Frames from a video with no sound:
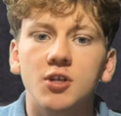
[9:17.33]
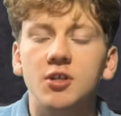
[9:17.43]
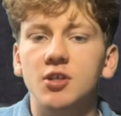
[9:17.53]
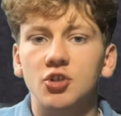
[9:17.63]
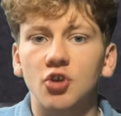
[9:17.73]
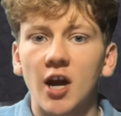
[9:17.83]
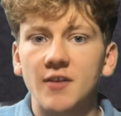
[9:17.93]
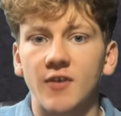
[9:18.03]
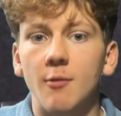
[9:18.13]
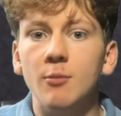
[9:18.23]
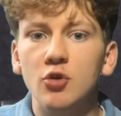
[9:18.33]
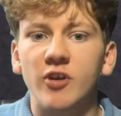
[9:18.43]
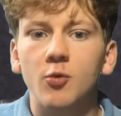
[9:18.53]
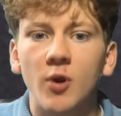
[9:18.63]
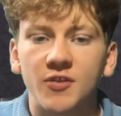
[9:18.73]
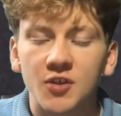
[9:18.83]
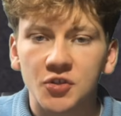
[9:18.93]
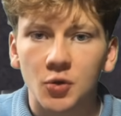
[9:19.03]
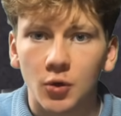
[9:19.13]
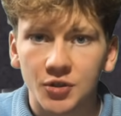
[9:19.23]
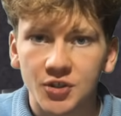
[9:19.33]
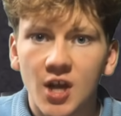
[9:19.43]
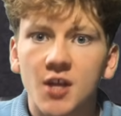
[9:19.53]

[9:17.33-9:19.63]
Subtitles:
To the driver moving with the source,